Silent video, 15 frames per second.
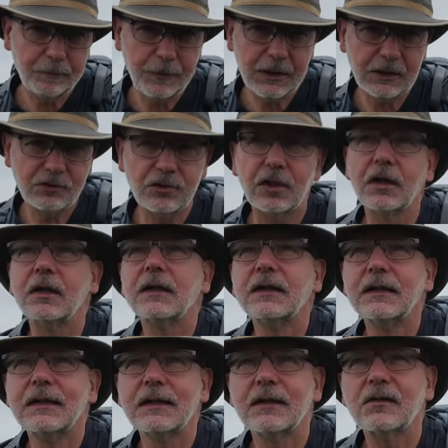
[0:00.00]
picture,
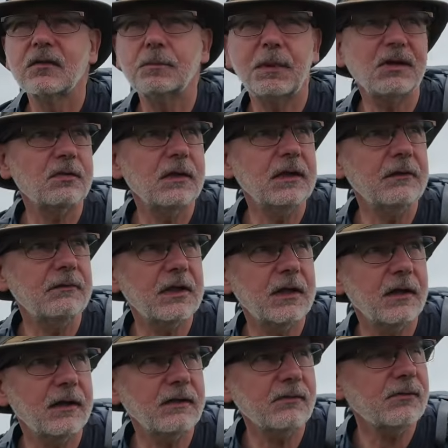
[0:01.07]
especially of the
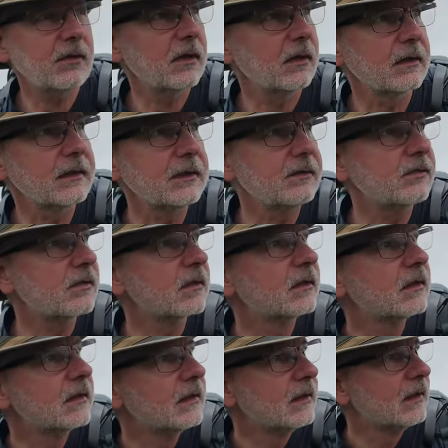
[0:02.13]
night skies.
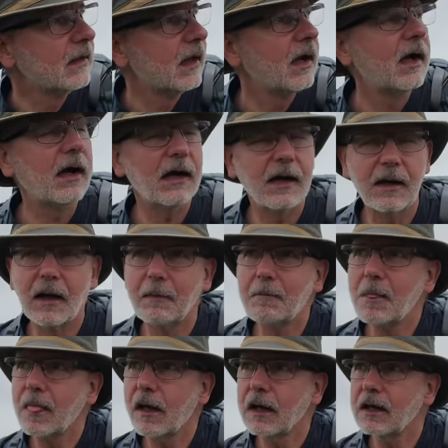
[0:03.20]

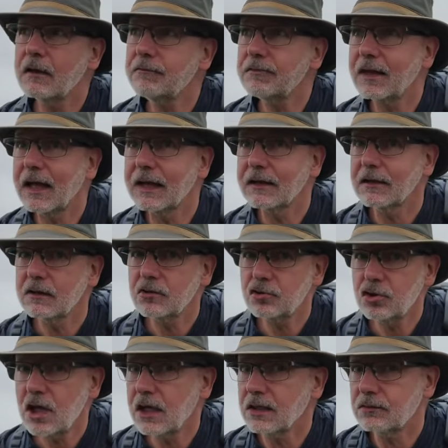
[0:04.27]
I love that
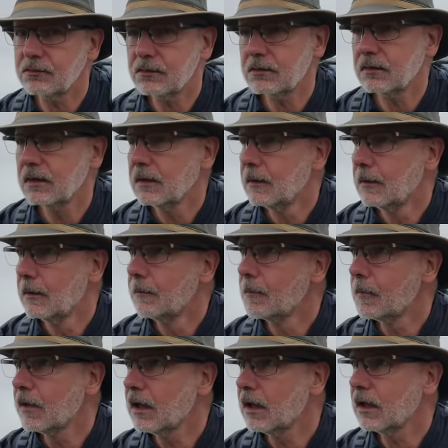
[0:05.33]
chase.
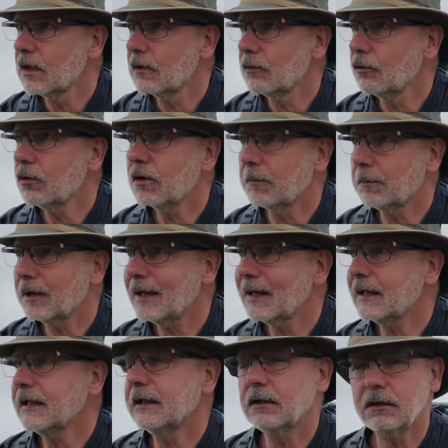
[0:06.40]
All the
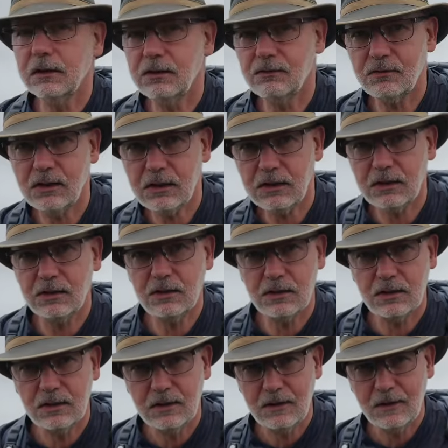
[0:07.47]
planning that is needed
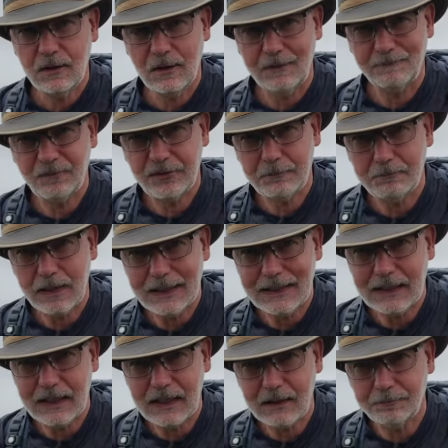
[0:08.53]
to
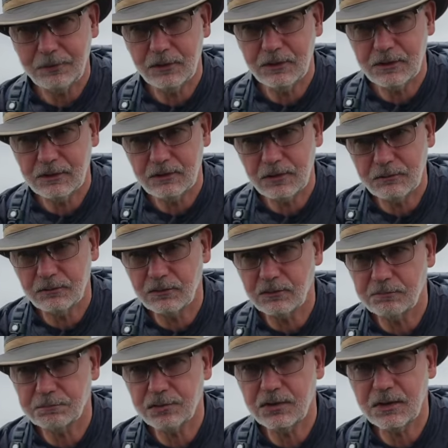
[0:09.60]
make it happen in terms
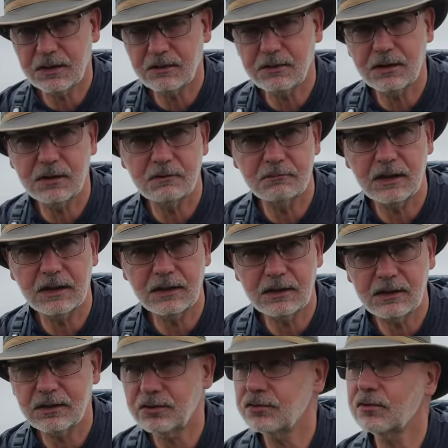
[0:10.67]
of predicting the right
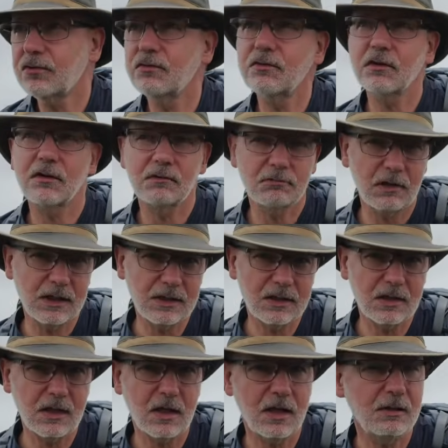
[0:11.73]
conditions at the right
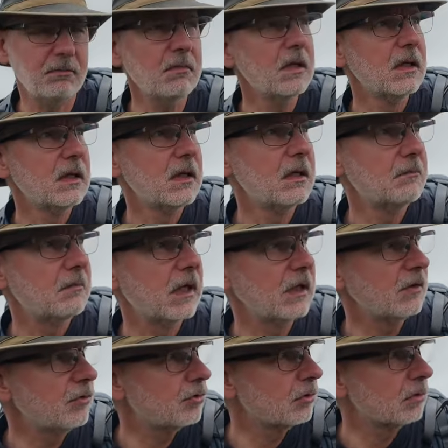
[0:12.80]
time,
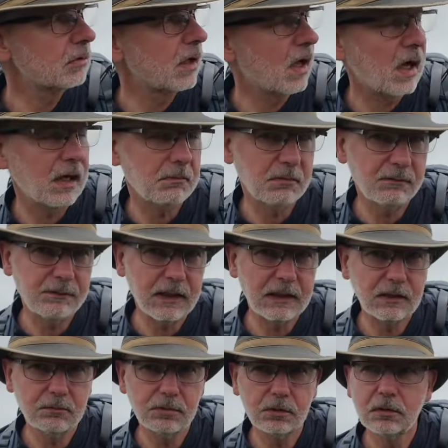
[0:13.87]
making sure that I'm
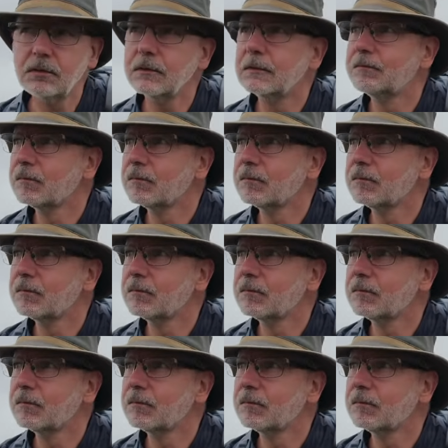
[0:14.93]
available,